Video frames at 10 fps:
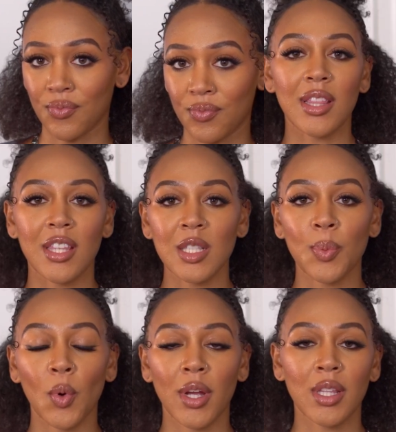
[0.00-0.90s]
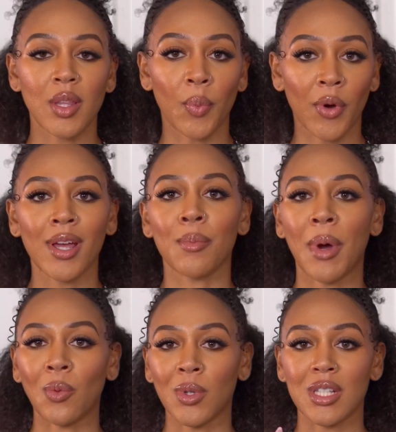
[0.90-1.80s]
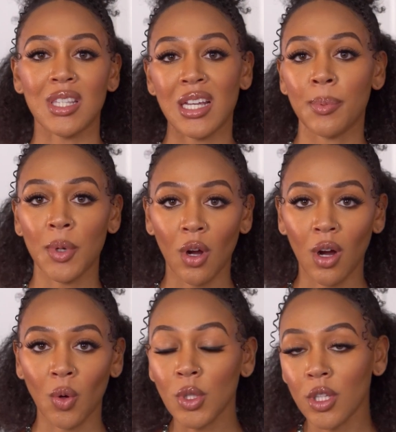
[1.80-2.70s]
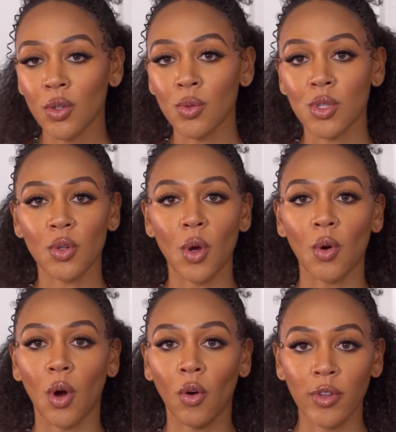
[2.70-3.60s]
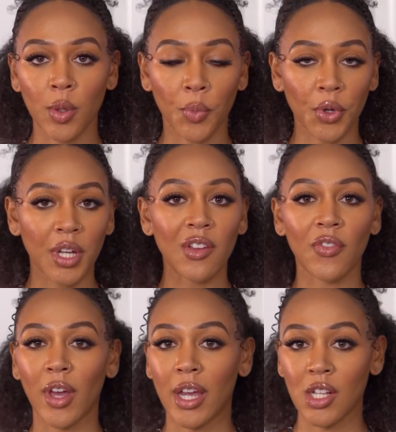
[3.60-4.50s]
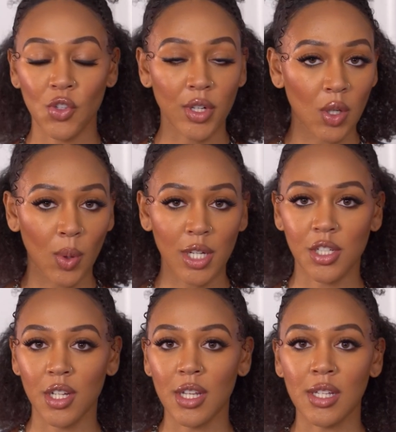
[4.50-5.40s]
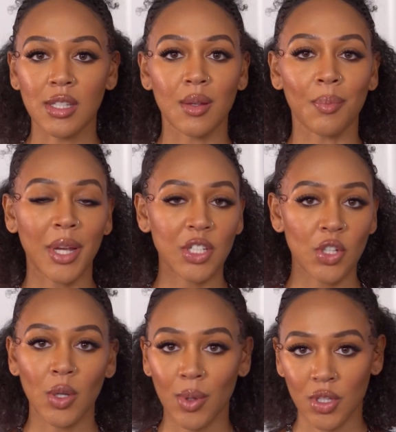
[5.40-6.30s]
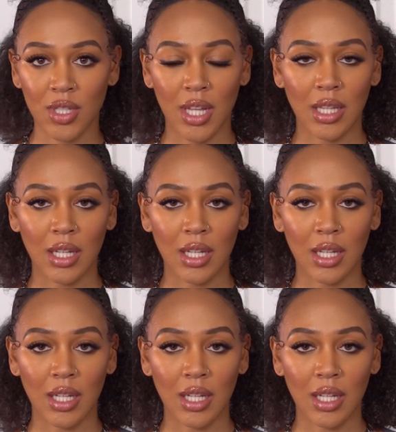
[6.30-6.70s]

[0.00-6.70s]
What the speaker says: At this point, the brand might want to set up a call with you to go over the brief, answer any questions, make sure you understand